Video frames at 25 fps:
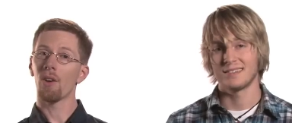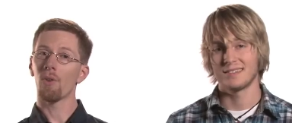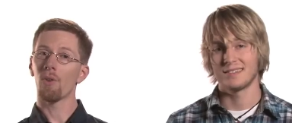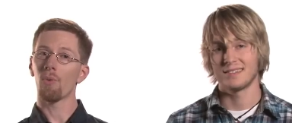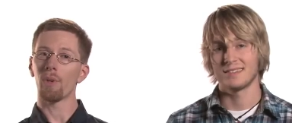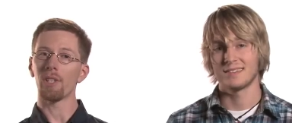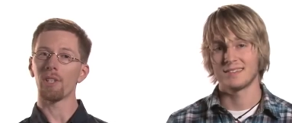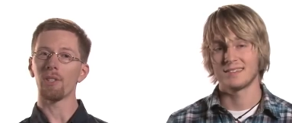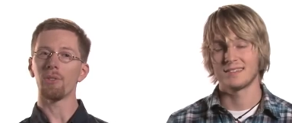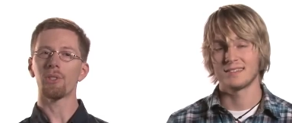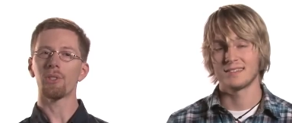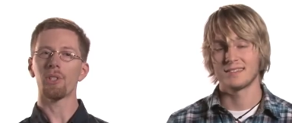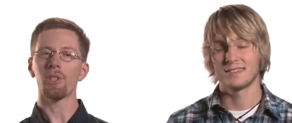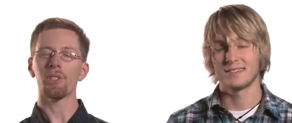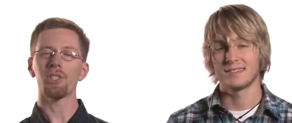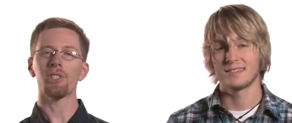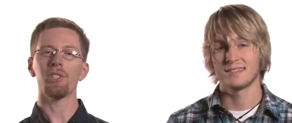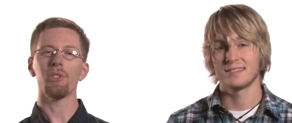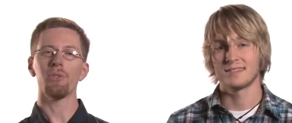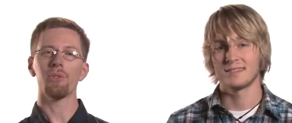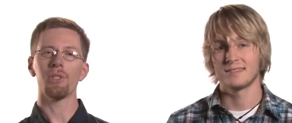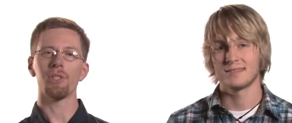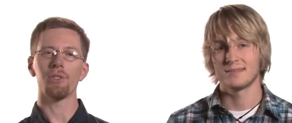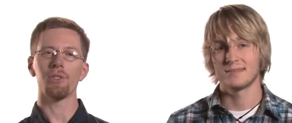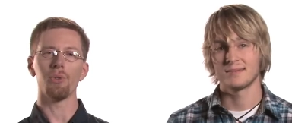Speaker 1: When you
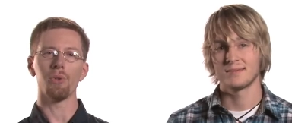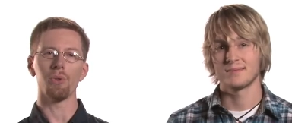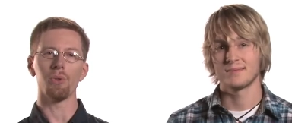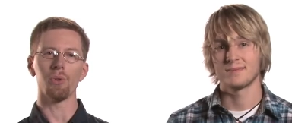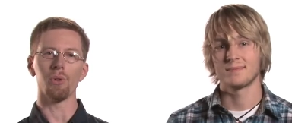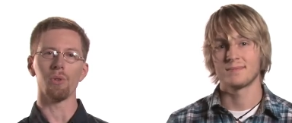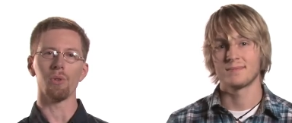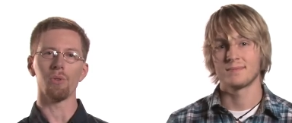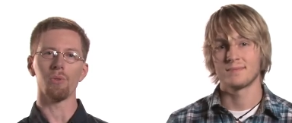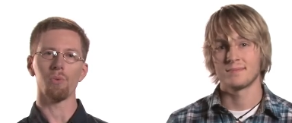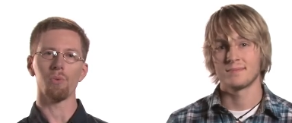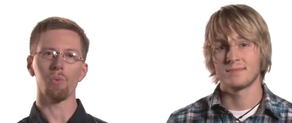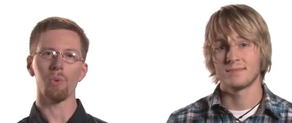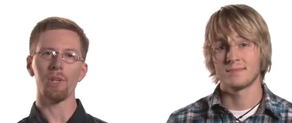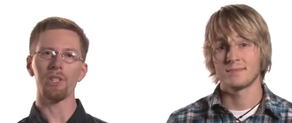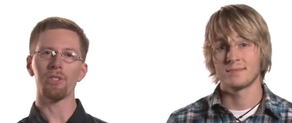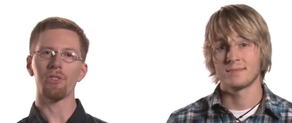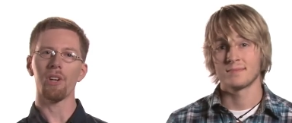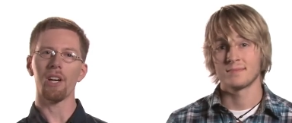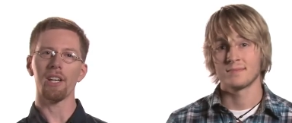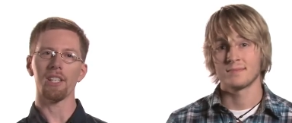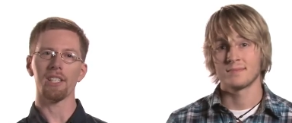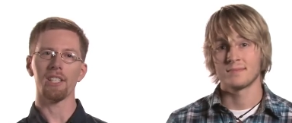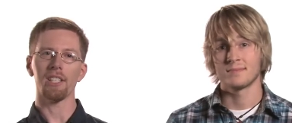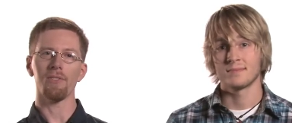search using Google, we
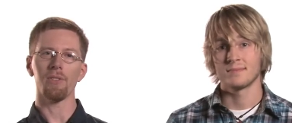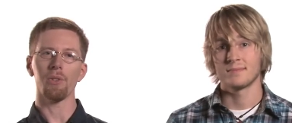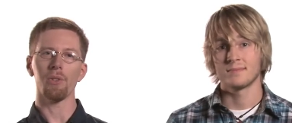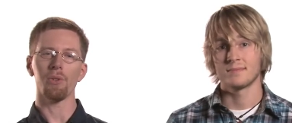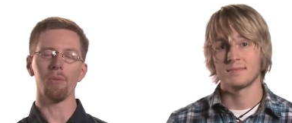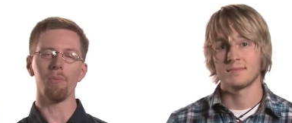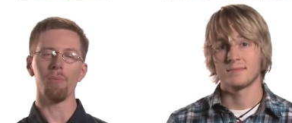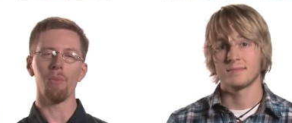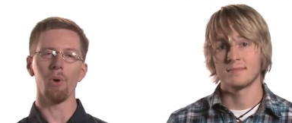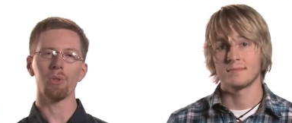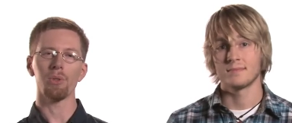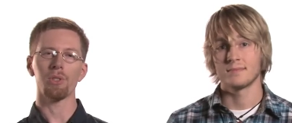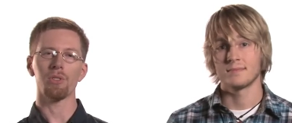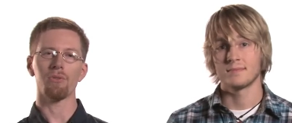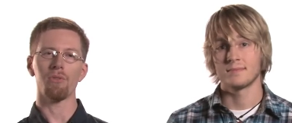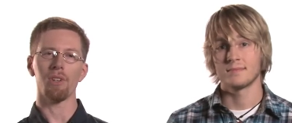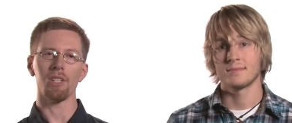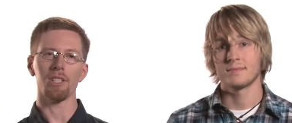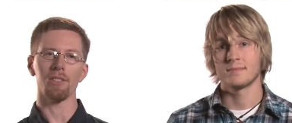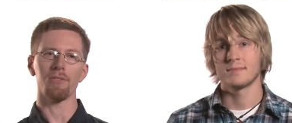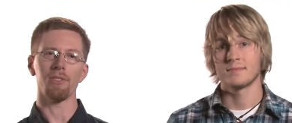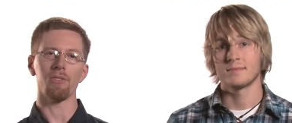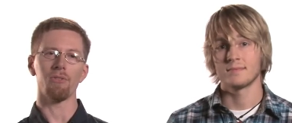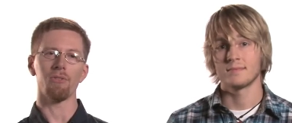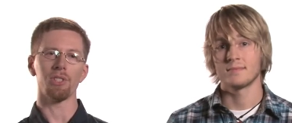try to give you the most
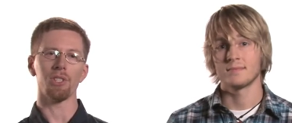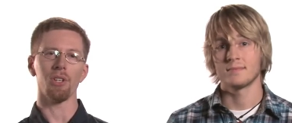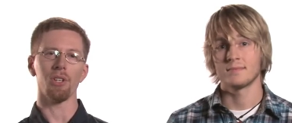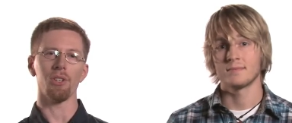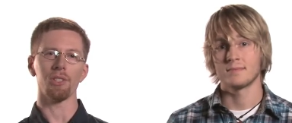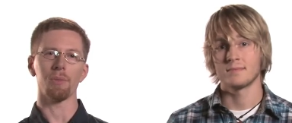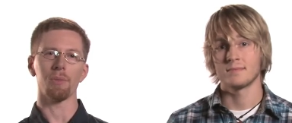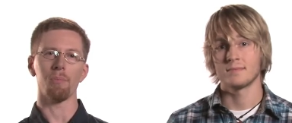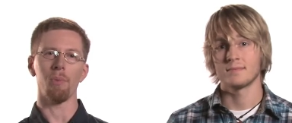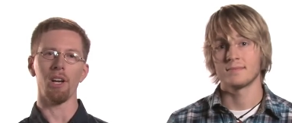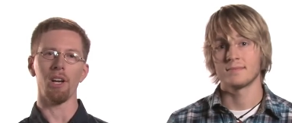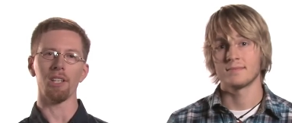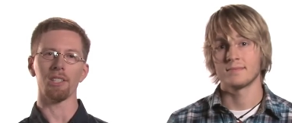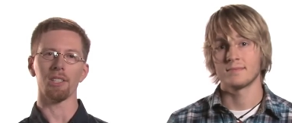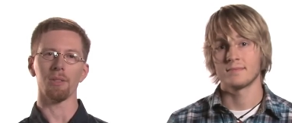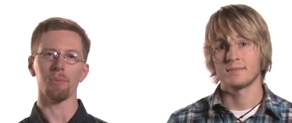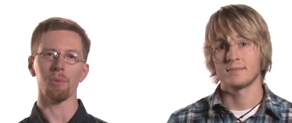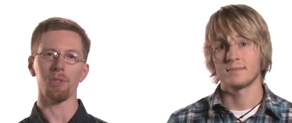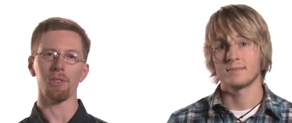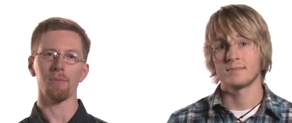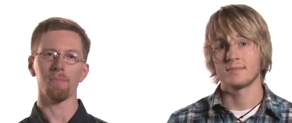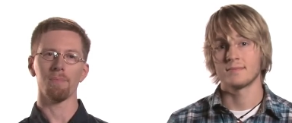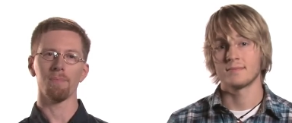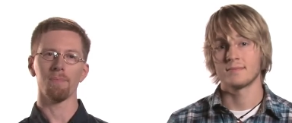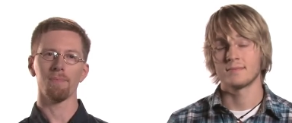relevant results
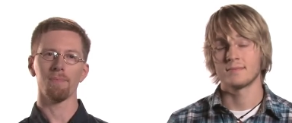possible.